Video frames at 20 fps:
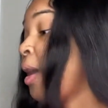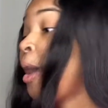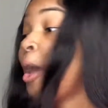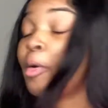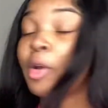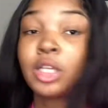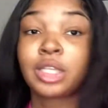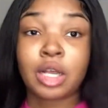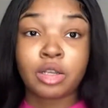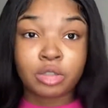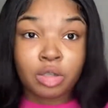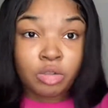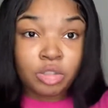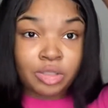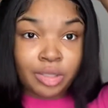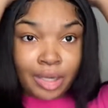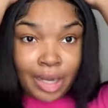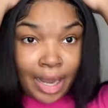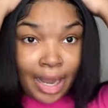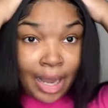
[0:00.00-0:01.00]
because I was gonna show
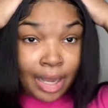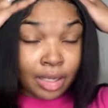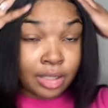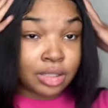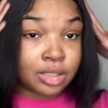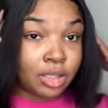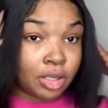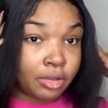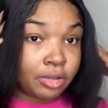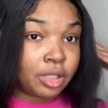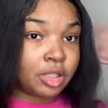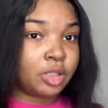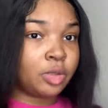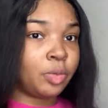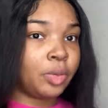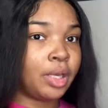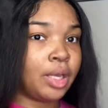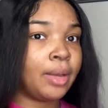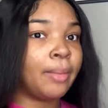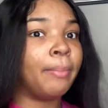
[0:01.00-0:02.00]
you how I start this week,